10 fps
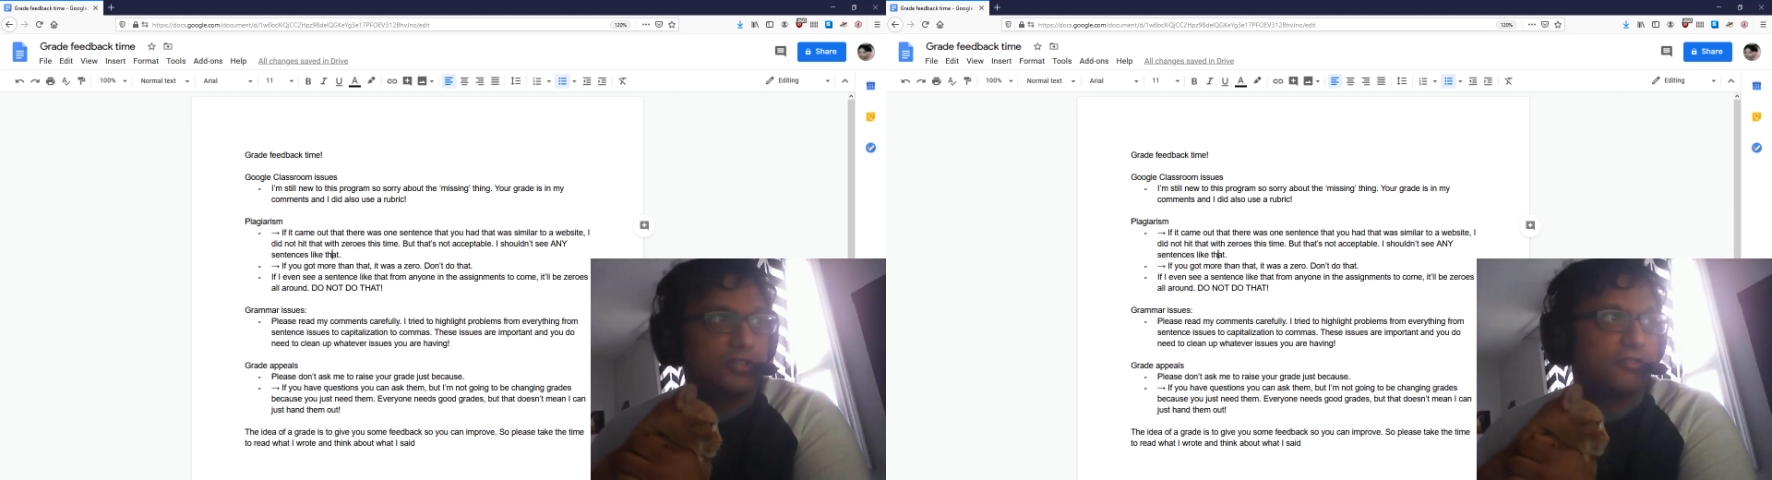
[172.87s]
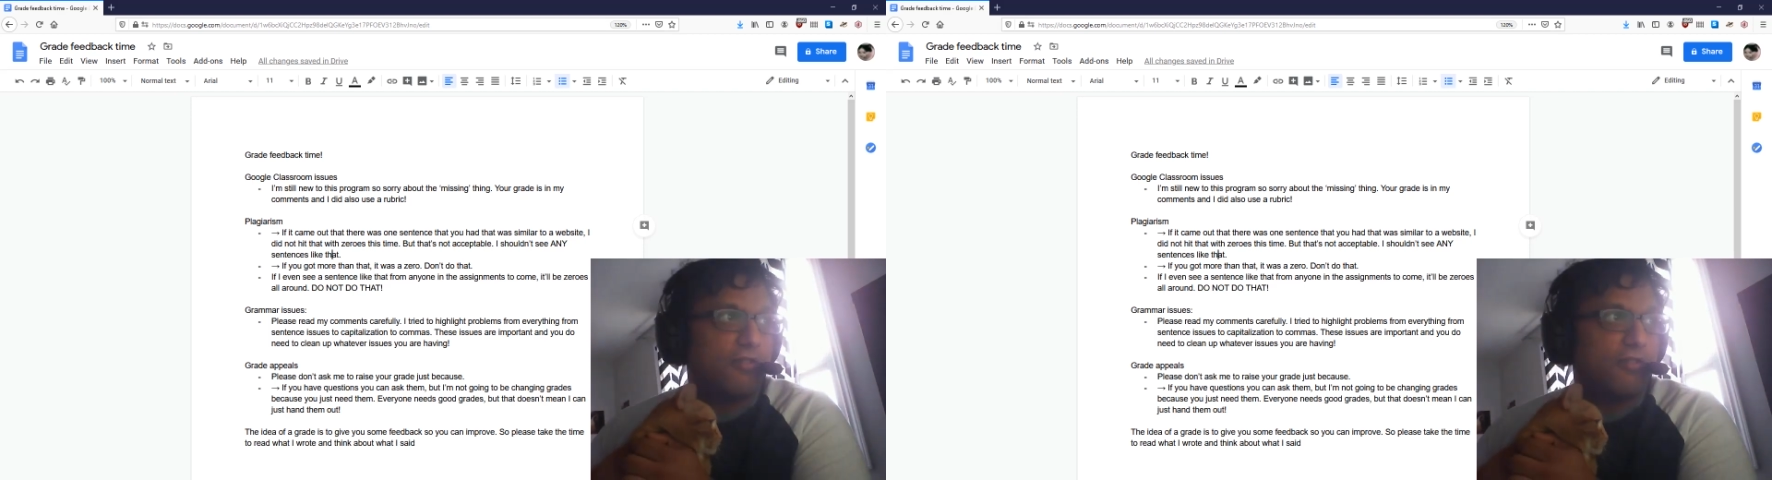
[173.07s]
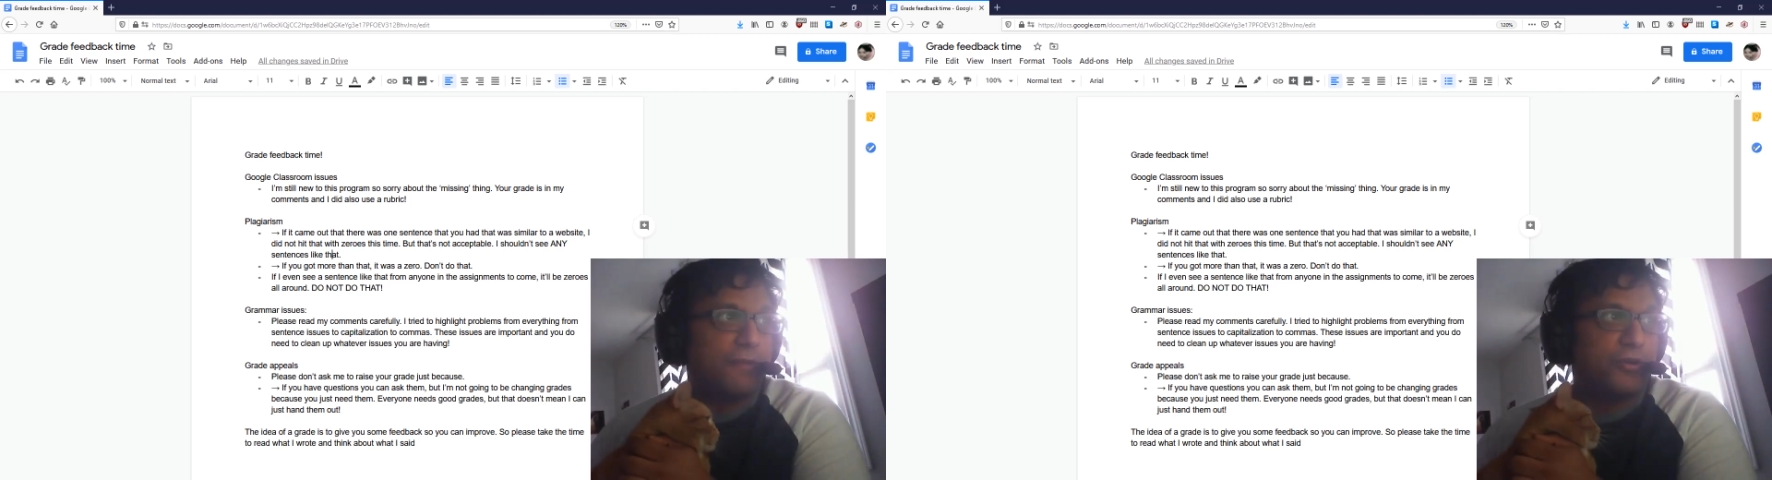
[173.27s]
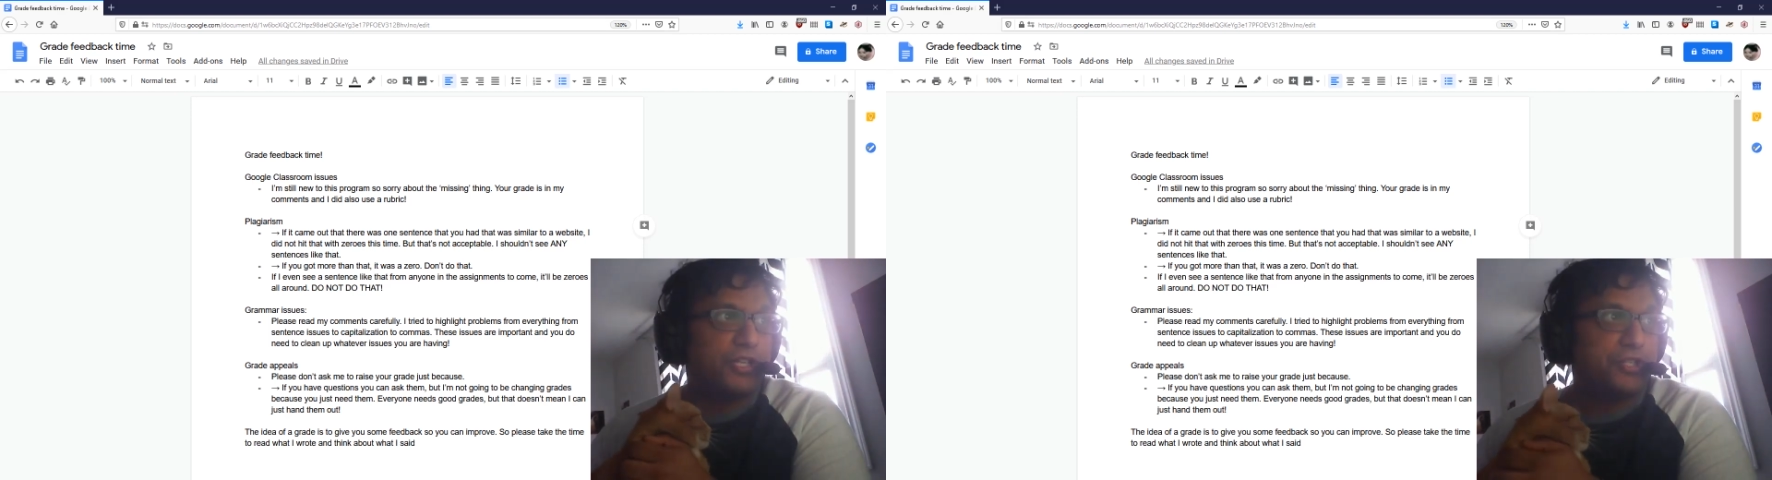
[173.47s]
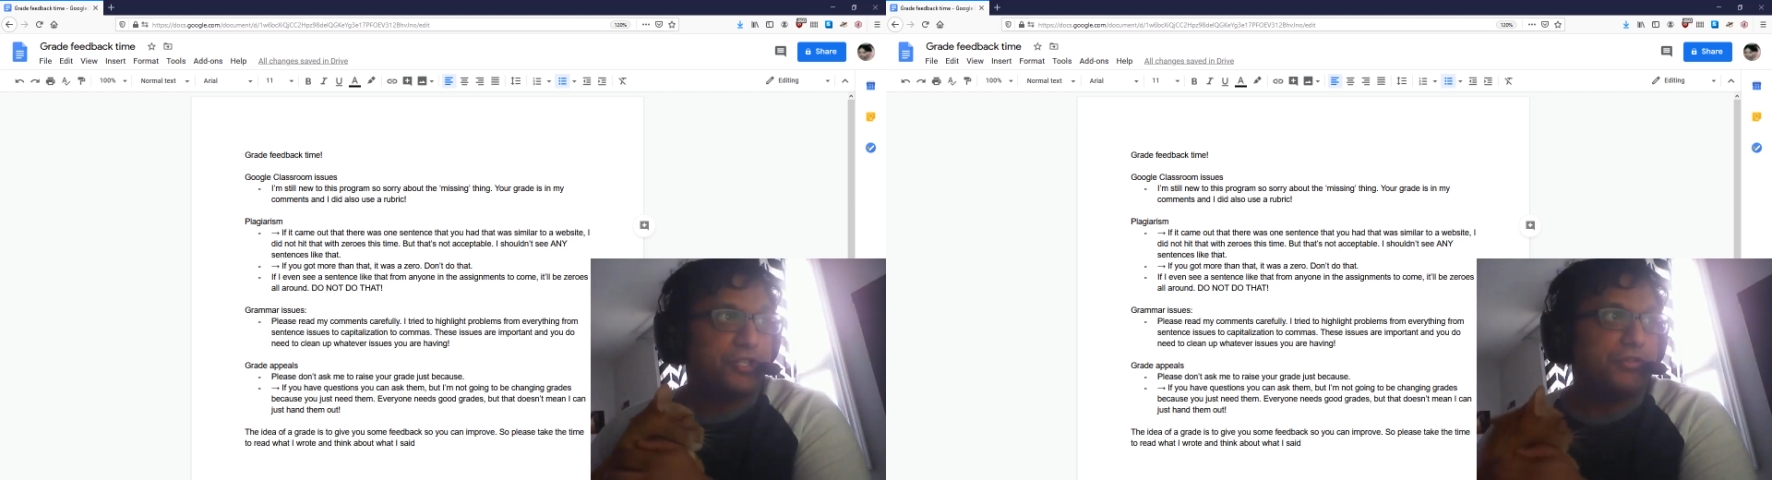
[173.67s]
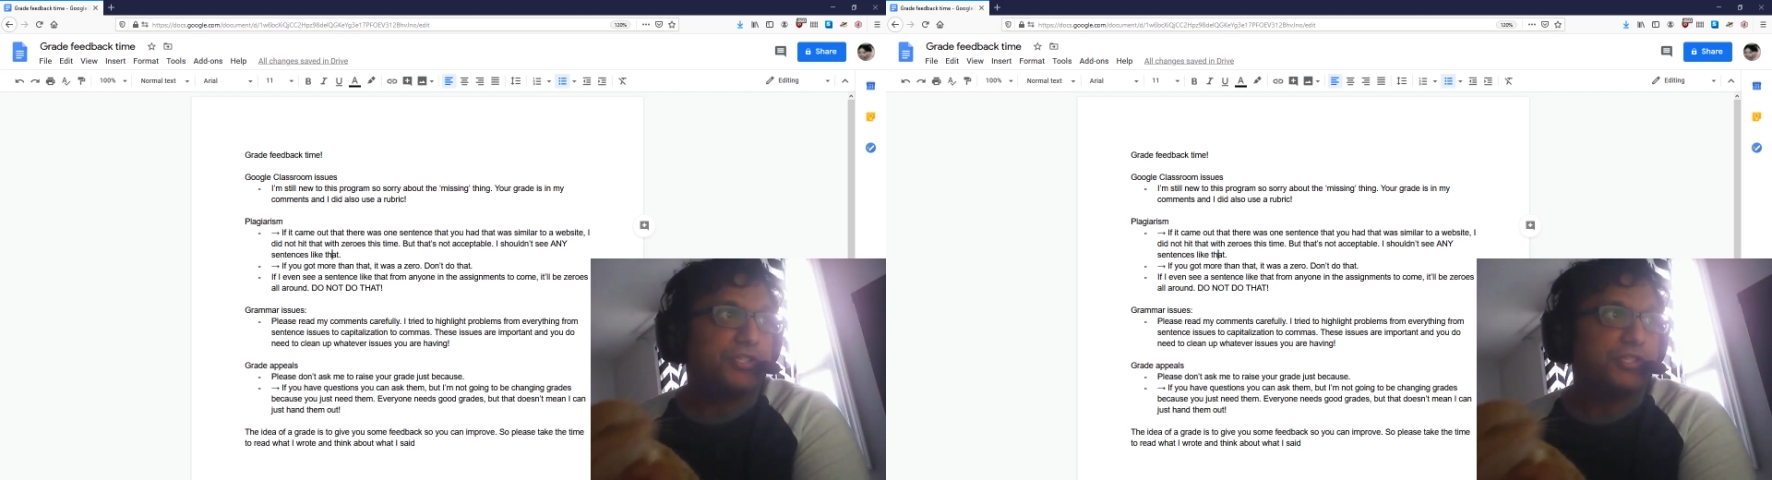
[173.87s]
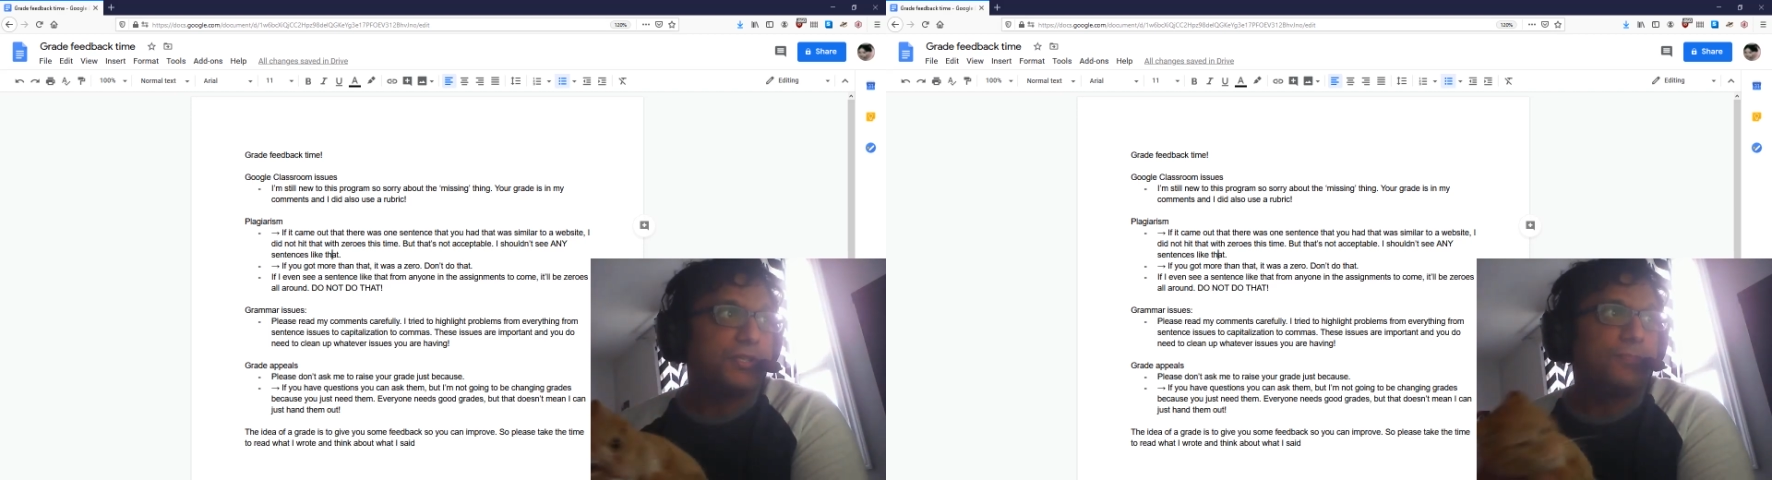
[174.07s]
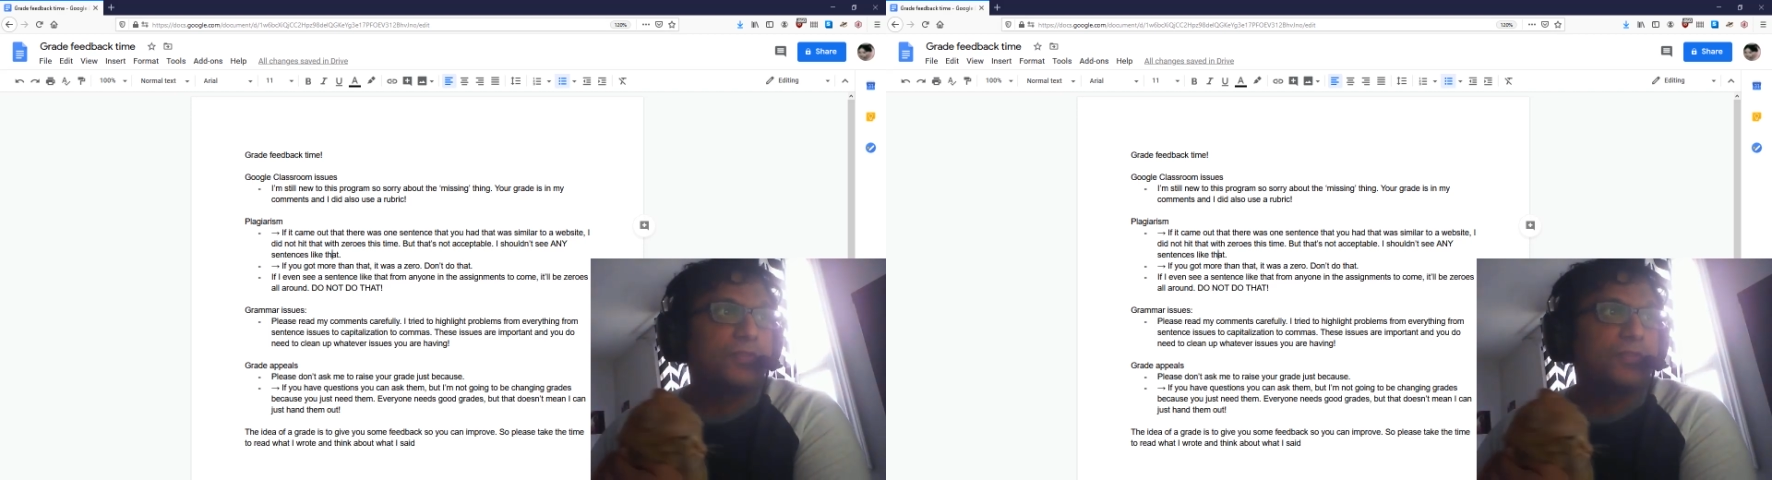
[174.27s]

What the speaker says: grammar issues.